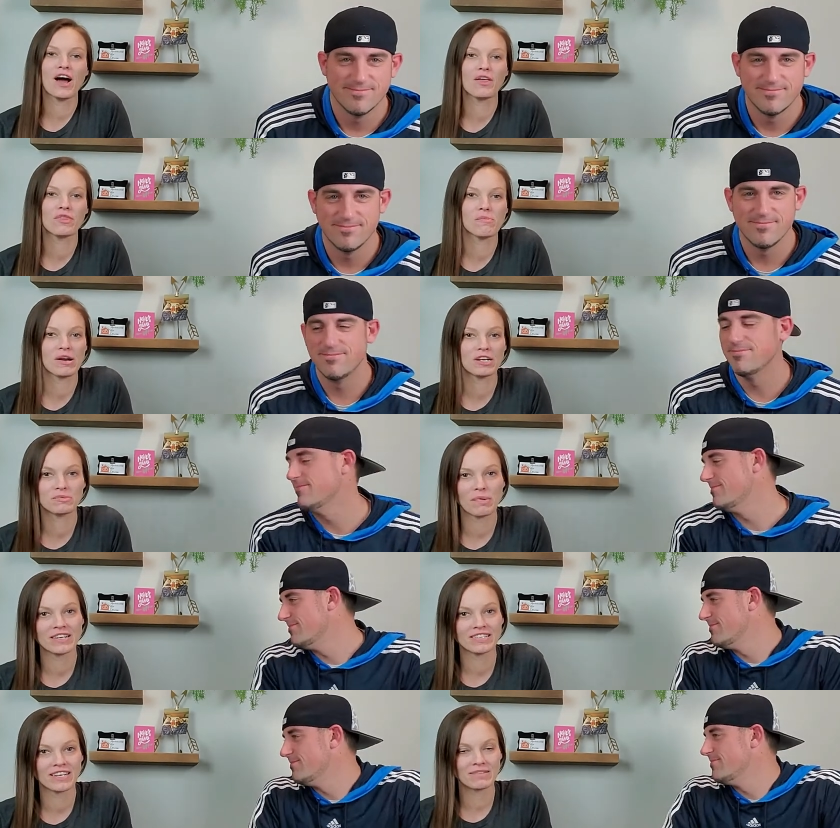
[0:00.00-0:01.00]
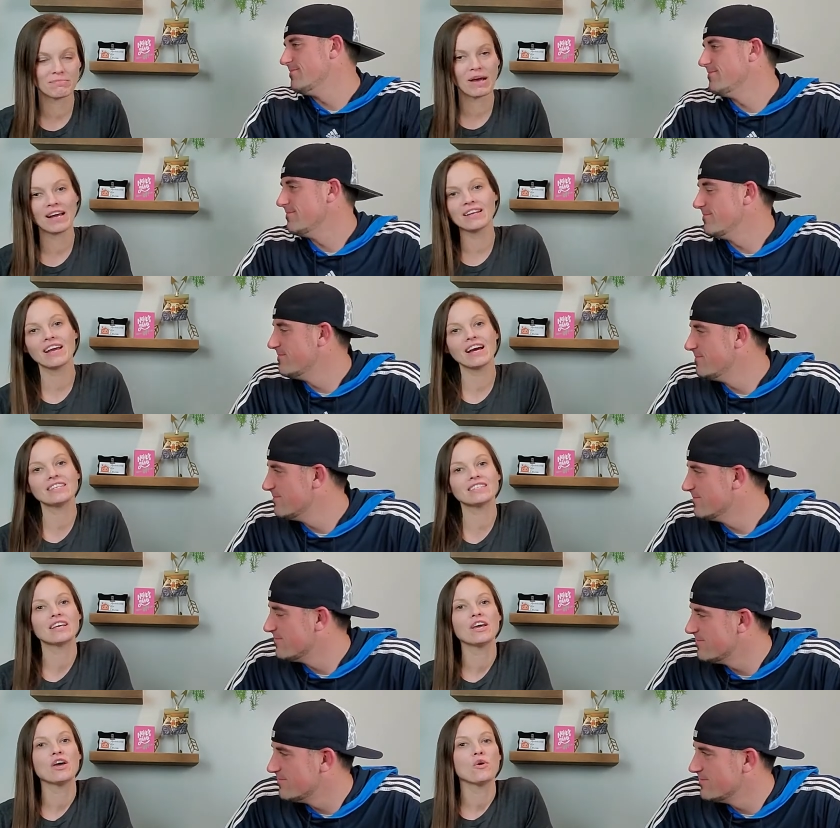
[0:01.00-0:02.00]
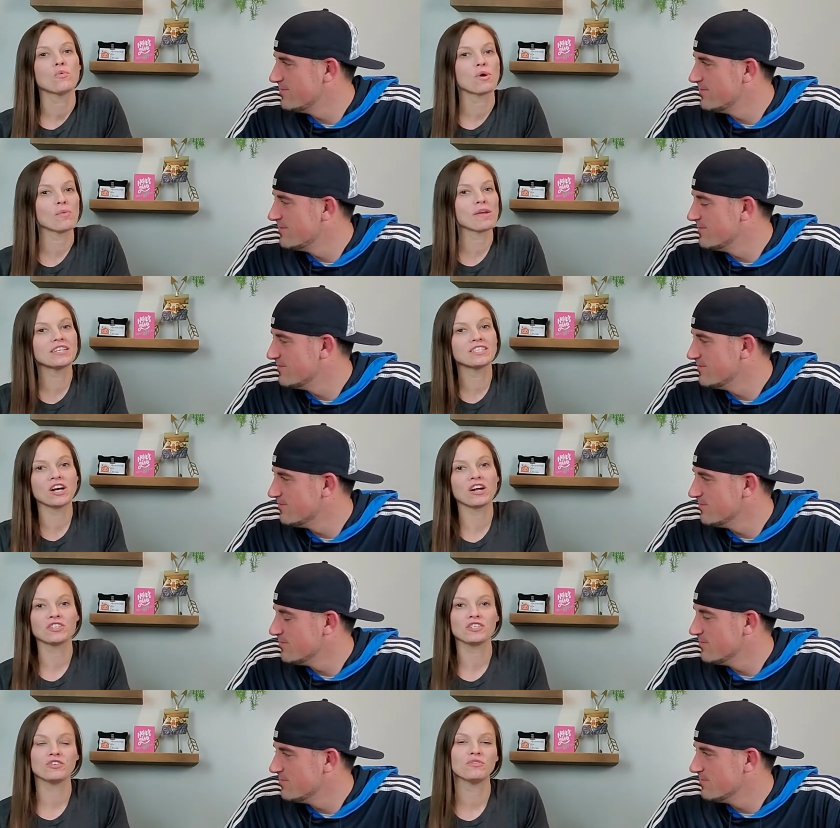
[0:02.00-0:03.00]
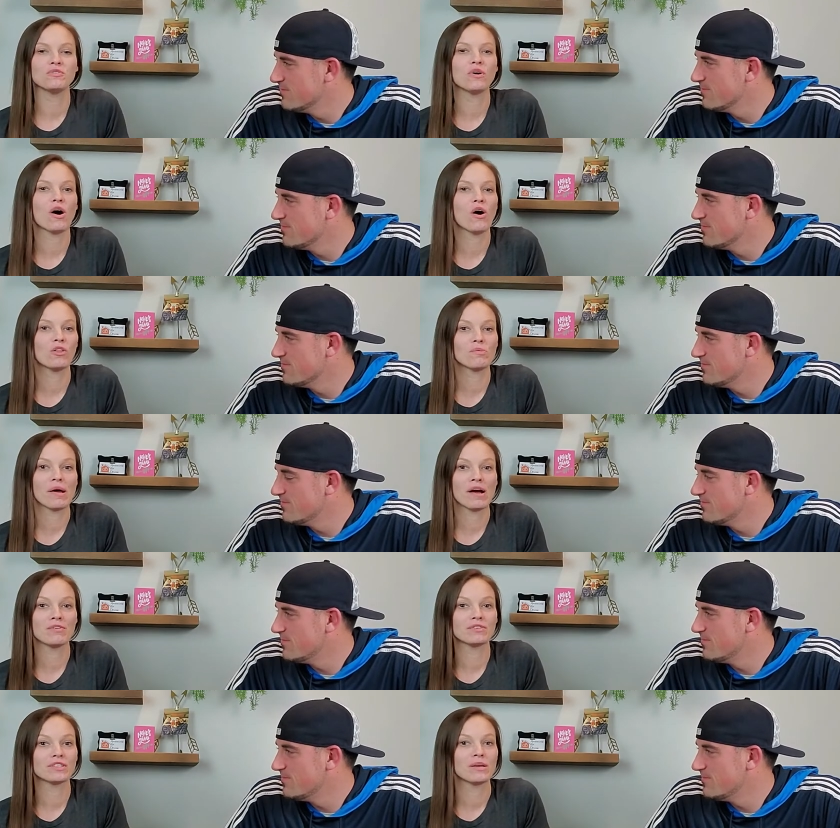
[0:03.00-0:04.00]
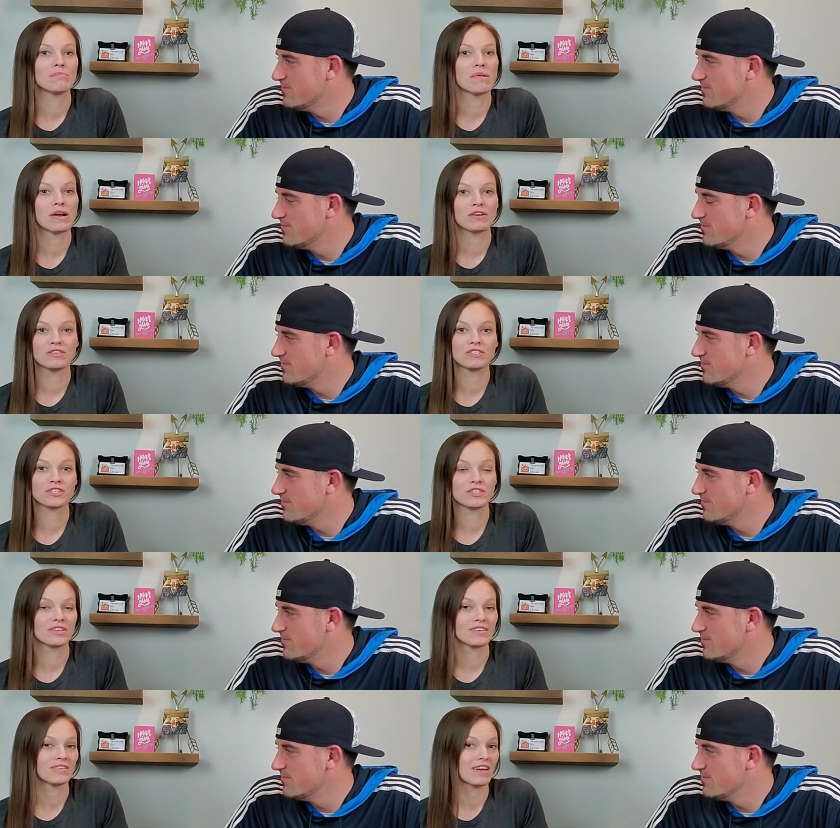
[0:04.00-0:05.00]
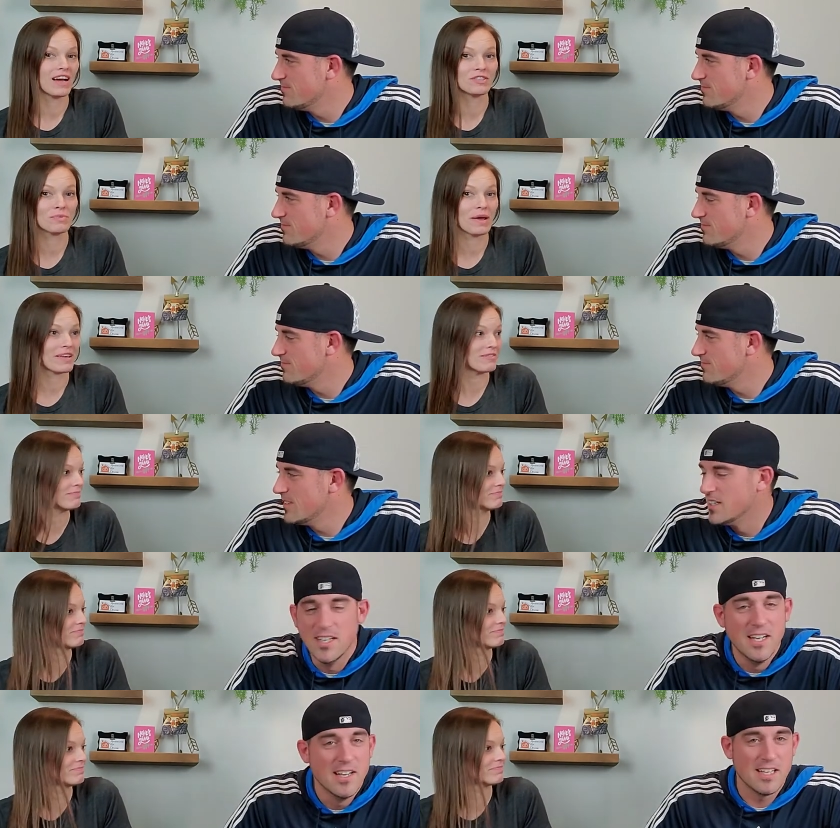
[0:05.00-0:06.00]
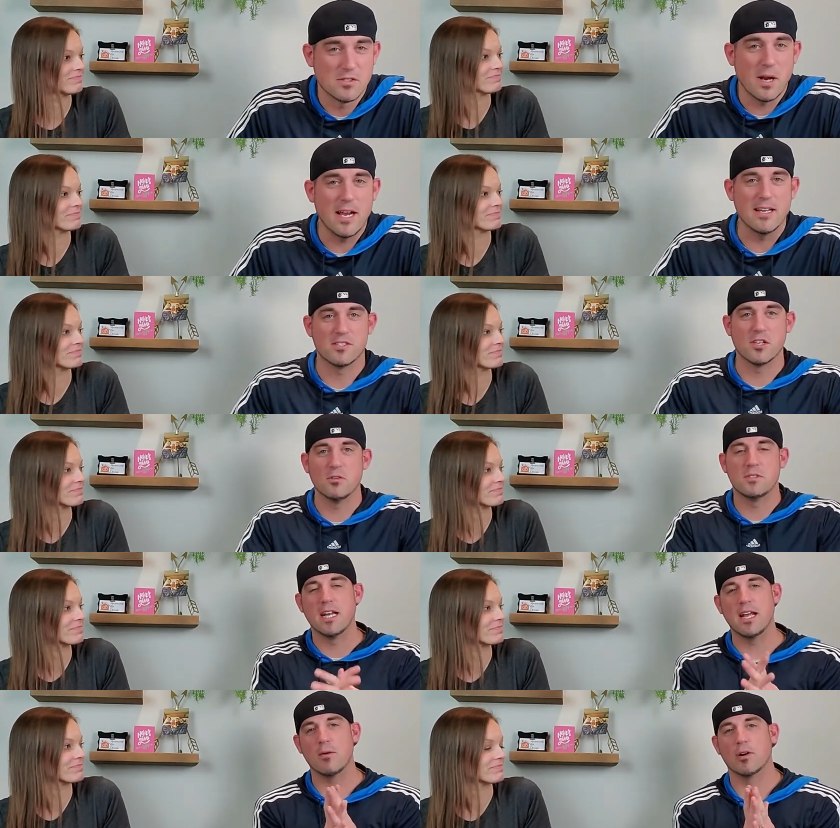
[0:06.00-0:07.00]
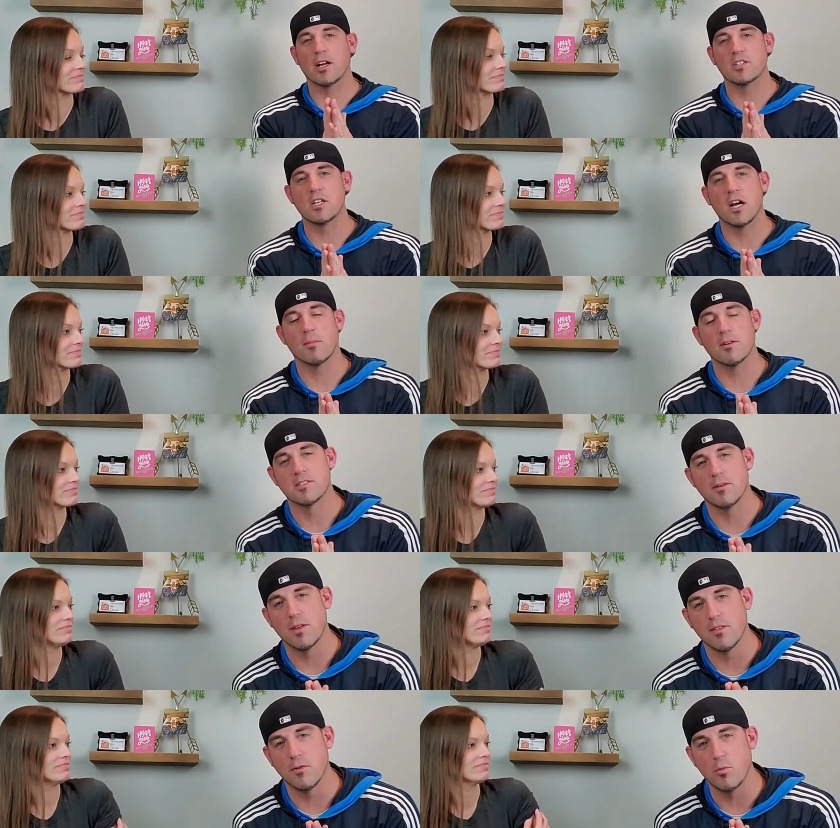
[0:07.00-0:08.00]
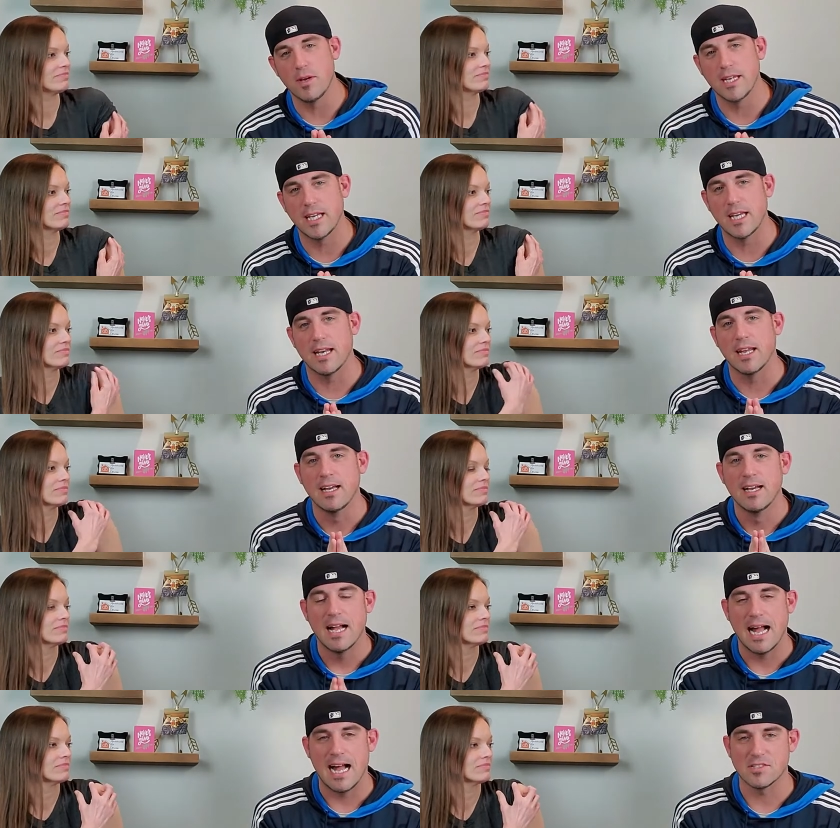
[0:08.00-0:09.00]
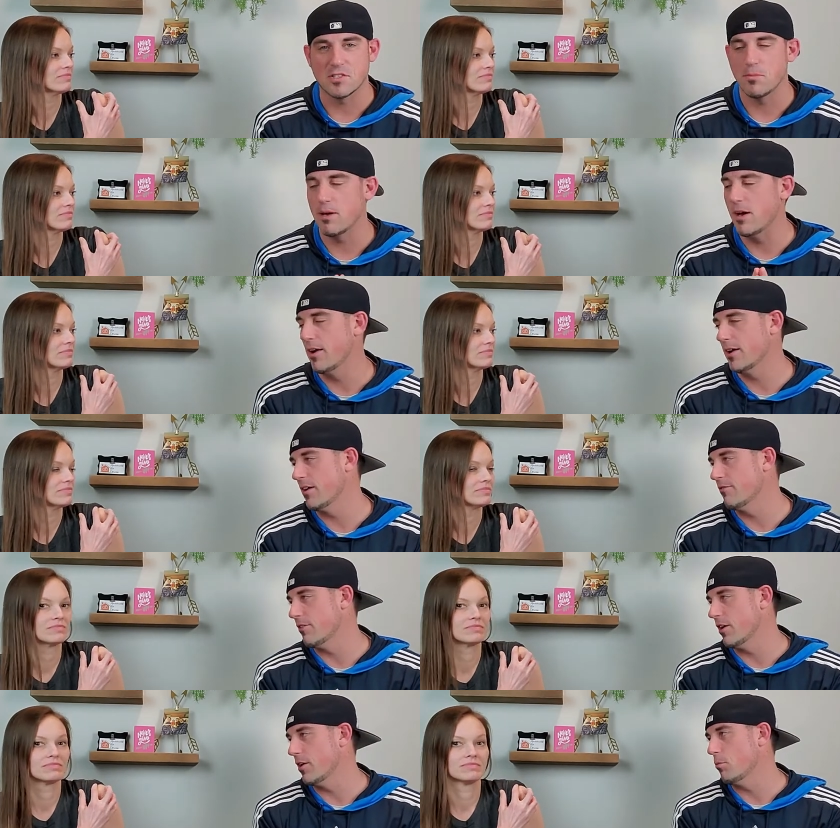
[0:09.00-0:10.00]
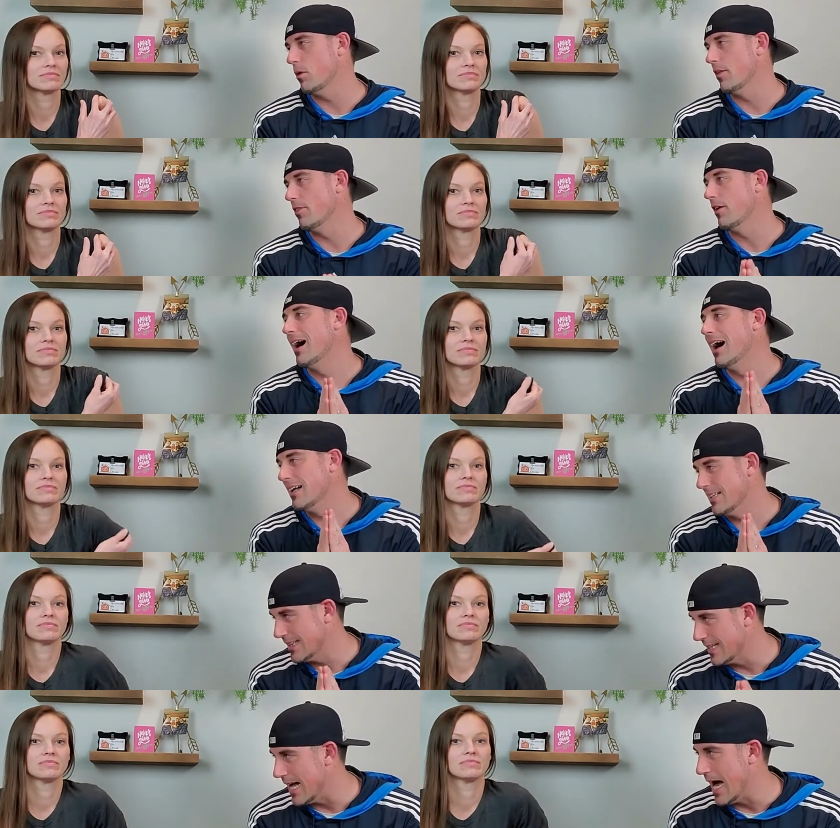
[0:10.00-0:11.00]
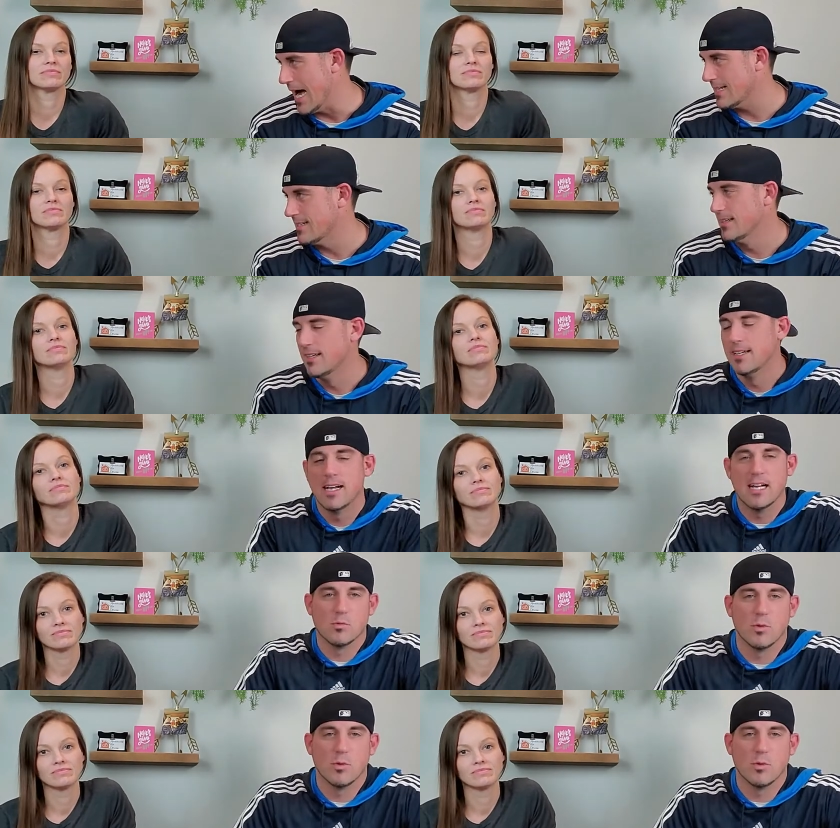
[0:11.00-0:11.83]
Speaker 1: on the Marriage by Design podcast, where we get to talk to you all about marriage God's way.
Speaker 2: That's right. So today we're going to talk about something that we get asked about and confronted with a lot as